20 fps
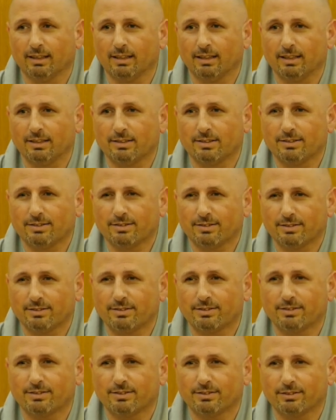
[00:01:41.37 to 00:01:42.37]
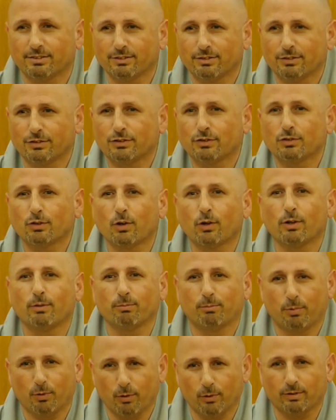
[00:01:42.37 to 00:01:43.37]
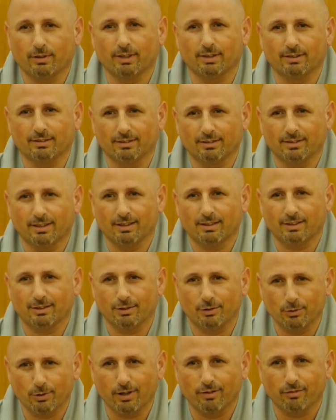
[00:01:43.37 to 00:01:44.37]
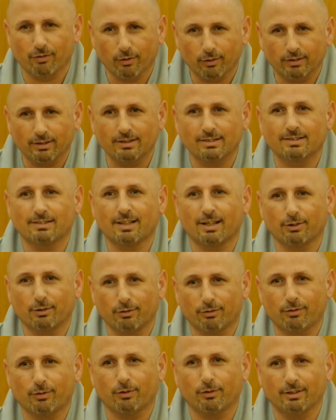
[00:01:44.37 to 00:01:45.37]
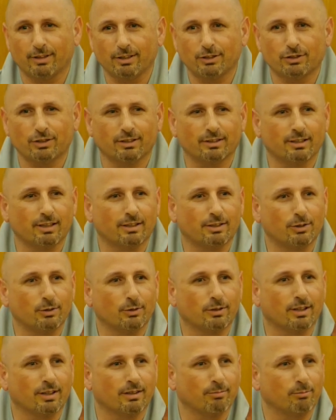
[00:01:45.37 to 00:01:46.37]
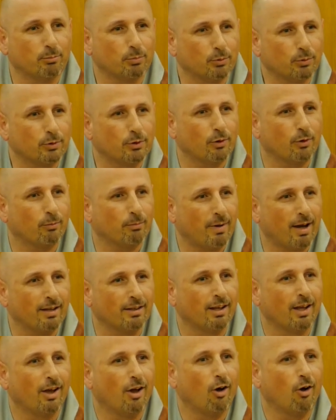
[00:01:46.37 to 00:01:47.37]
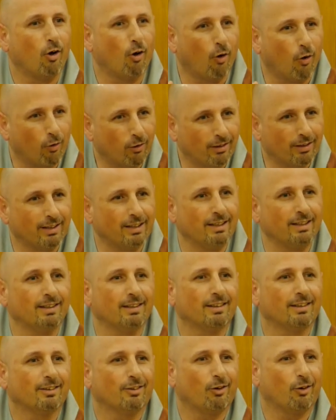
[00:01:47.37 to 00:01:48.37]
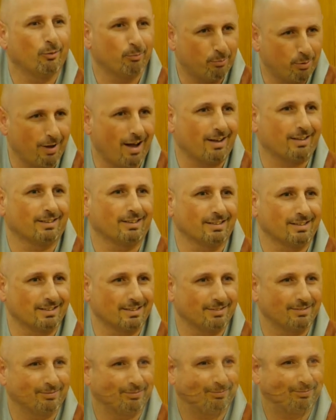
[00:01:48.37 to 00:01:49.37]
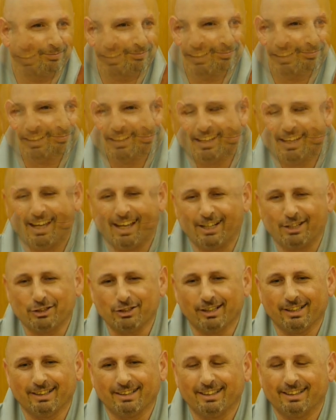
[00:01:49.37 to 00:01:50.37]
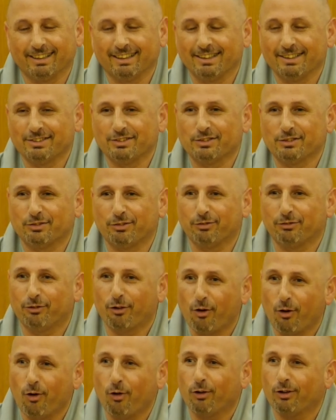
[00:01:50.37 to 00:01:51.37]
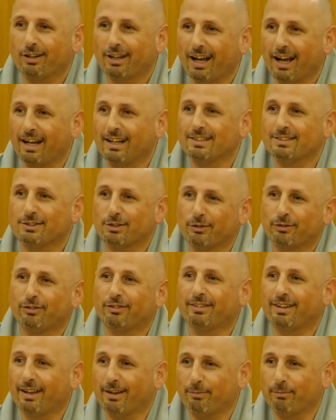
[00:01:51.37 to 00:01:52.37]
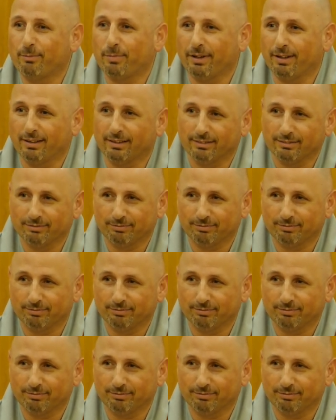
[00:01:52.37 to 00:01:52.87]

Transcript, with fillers: it's so important that you have all this kind of condition that you can put your mind only on practice. Actually there is four kinds of temple